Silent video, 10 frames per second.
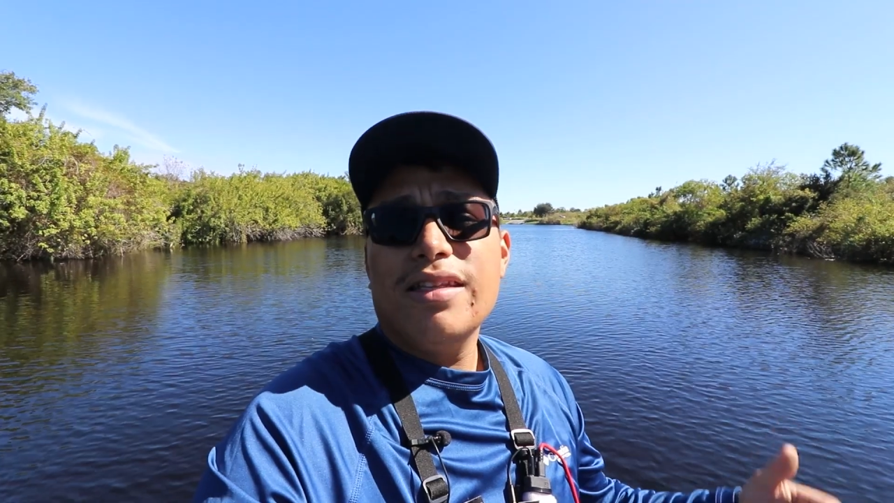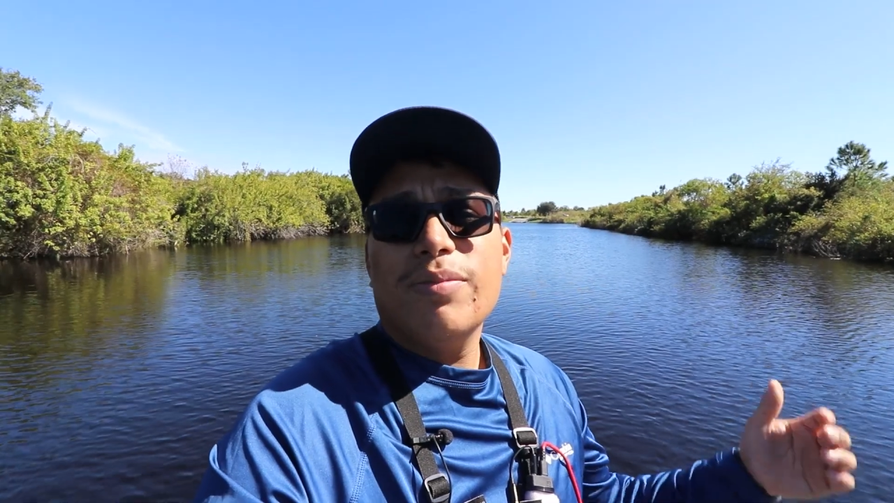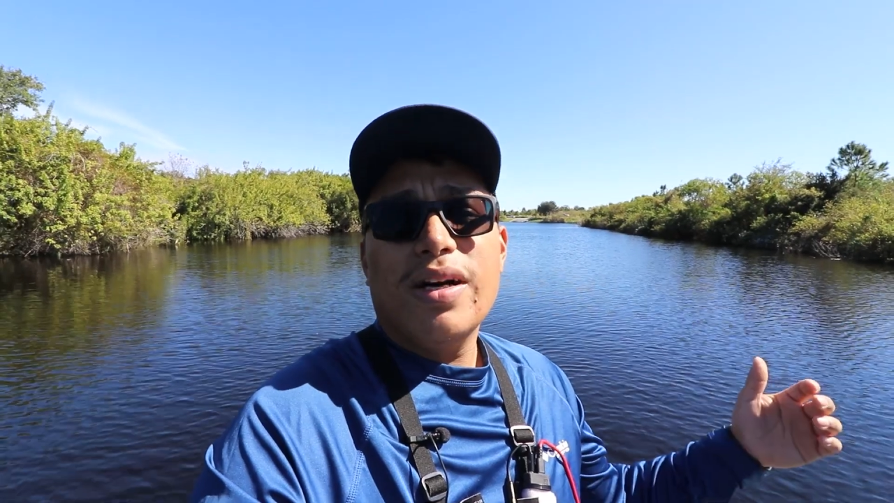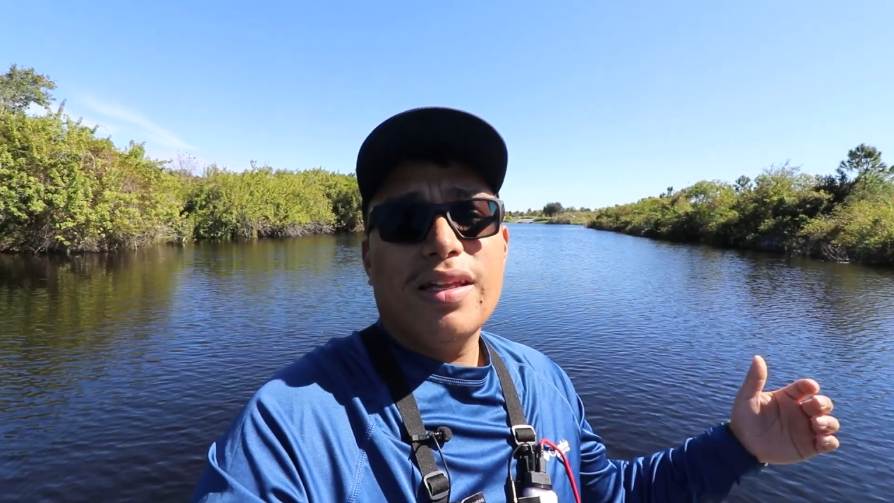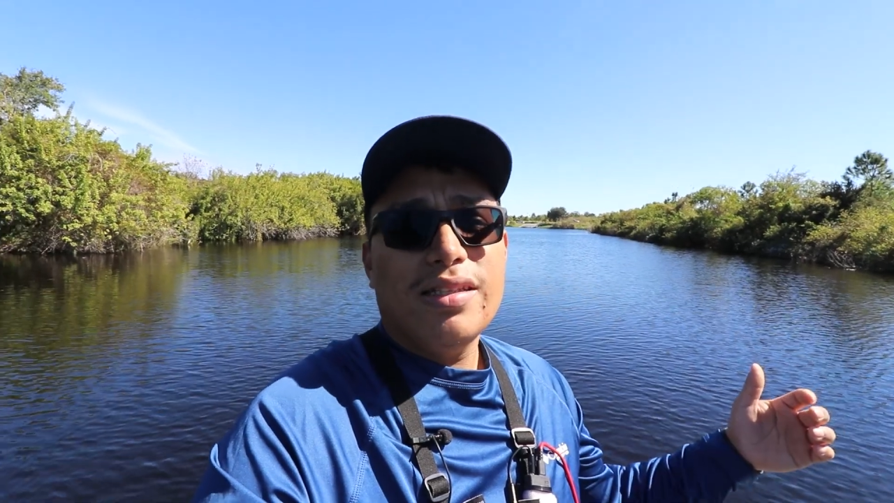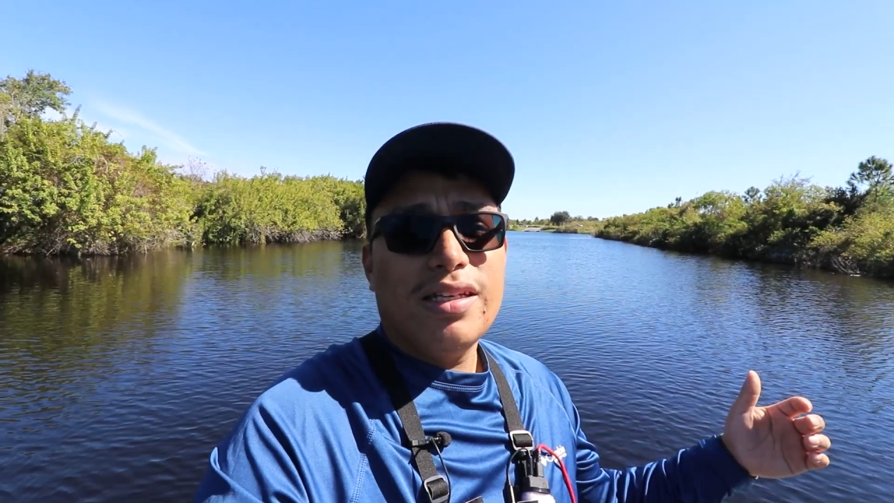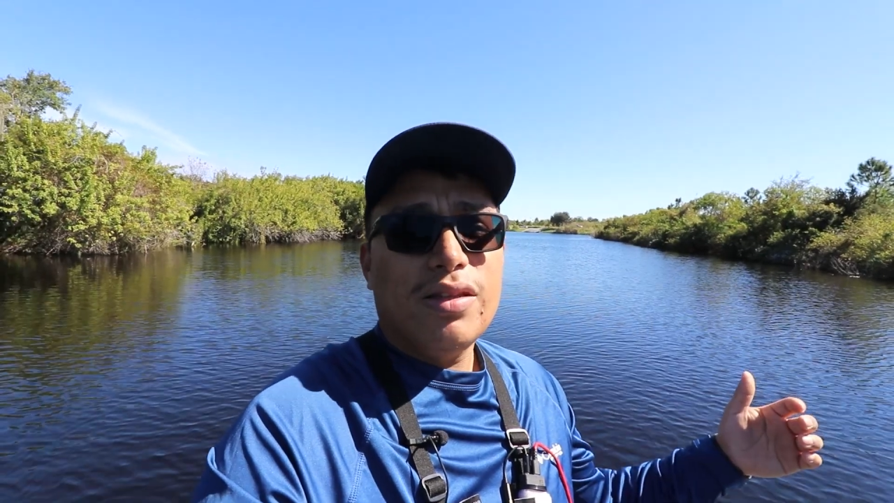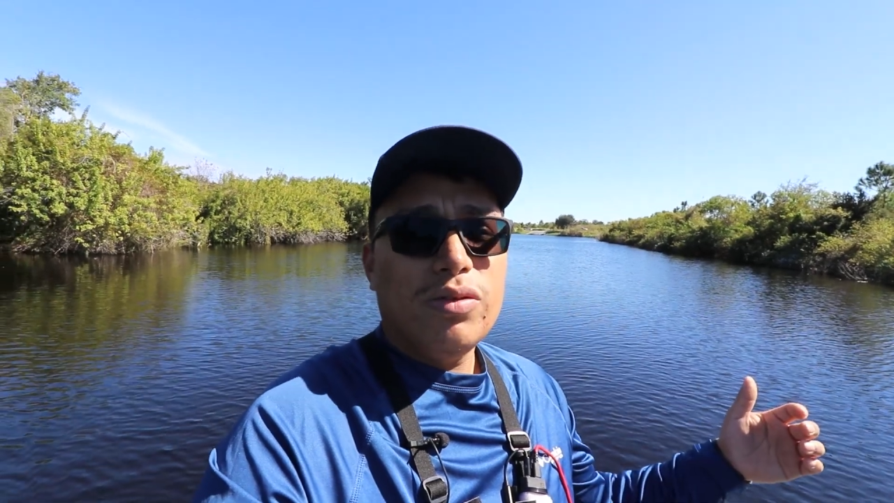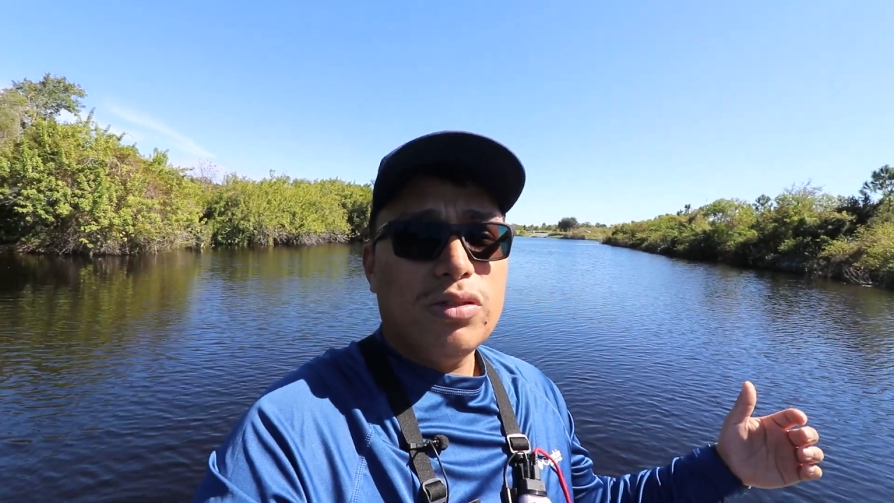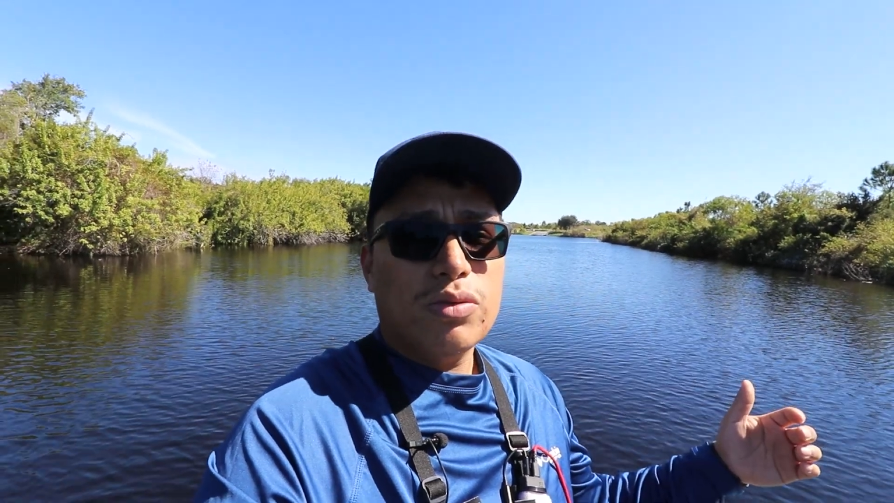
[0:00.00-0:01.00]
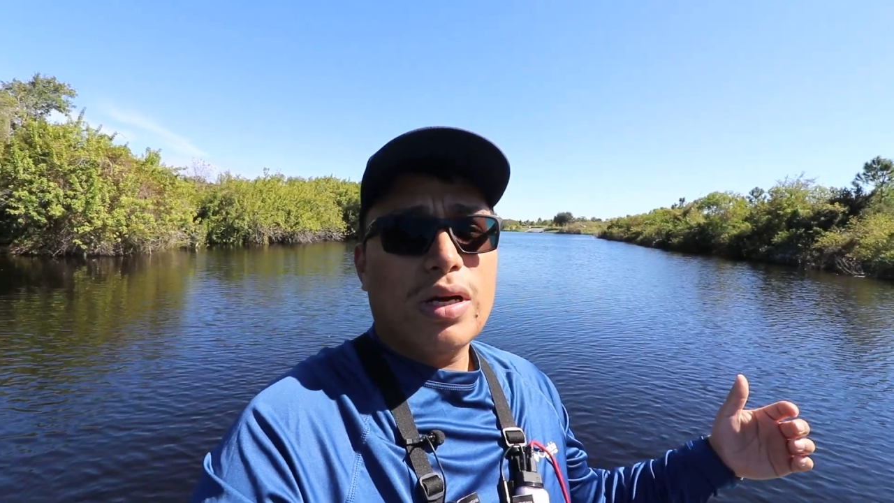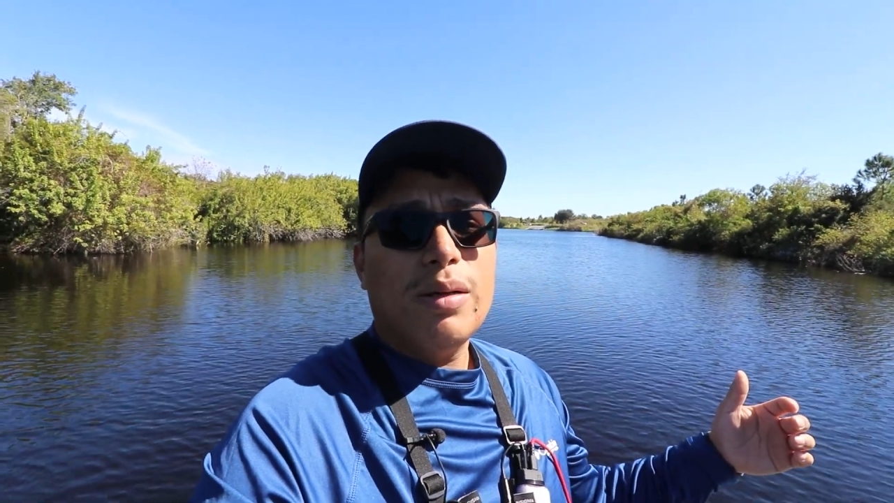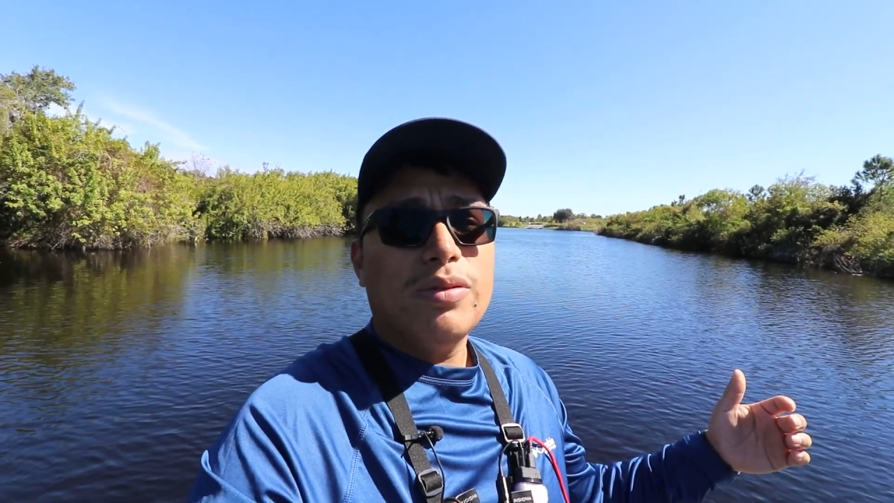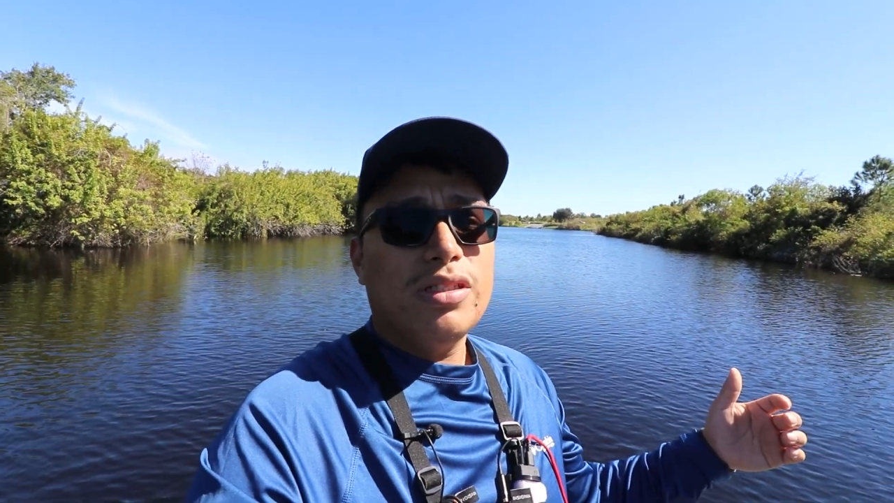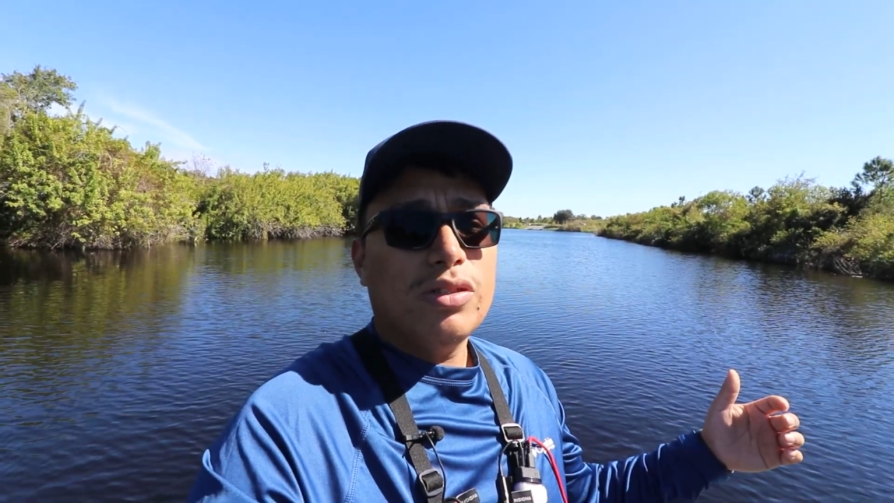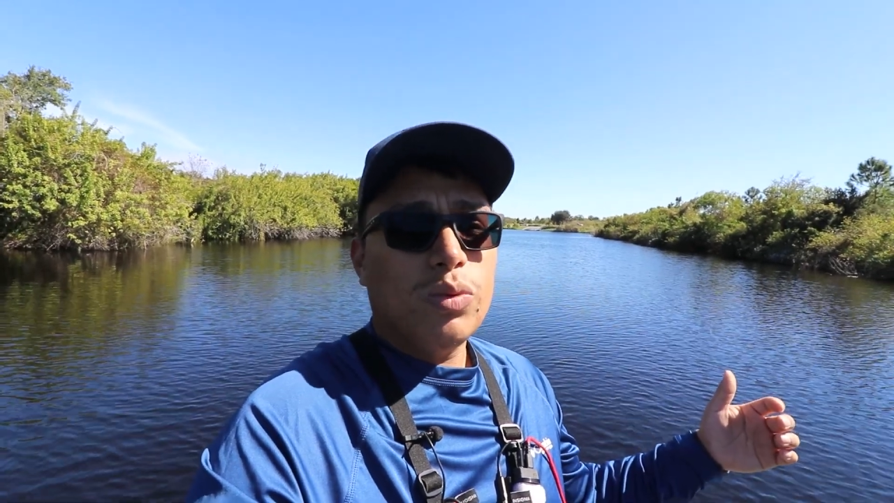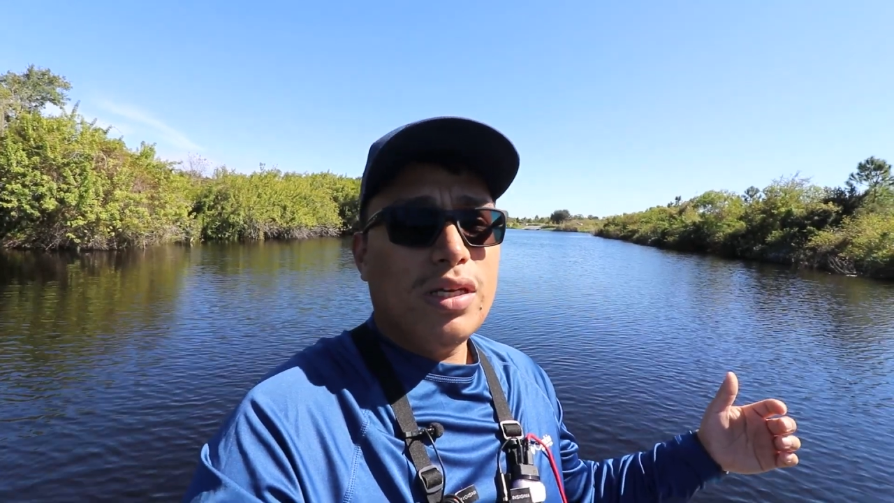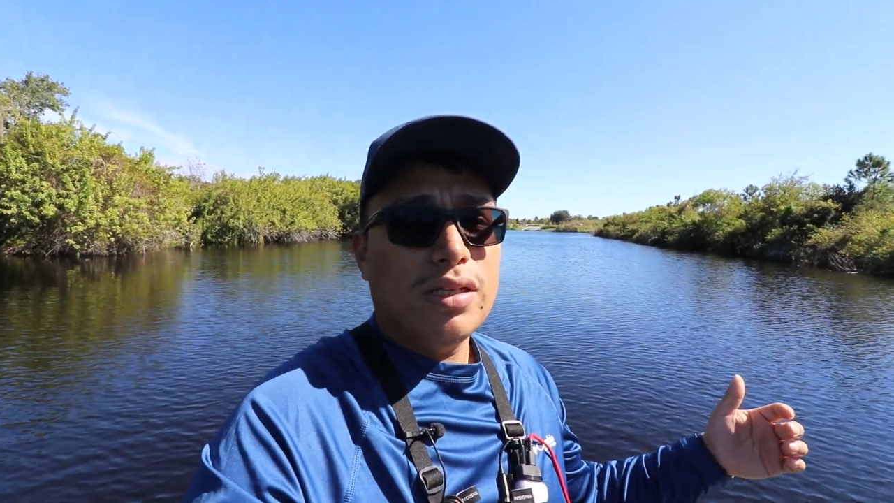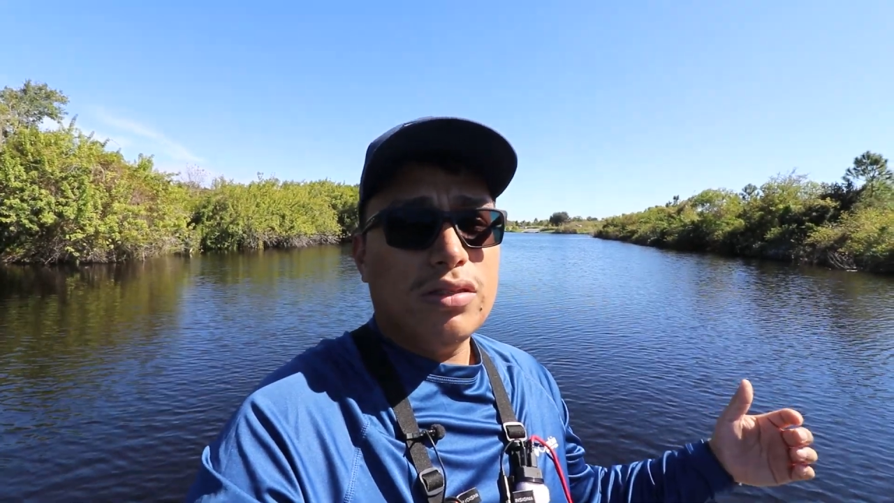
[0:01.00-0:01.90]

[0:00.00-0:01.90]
gained about like ten new subscribers this week,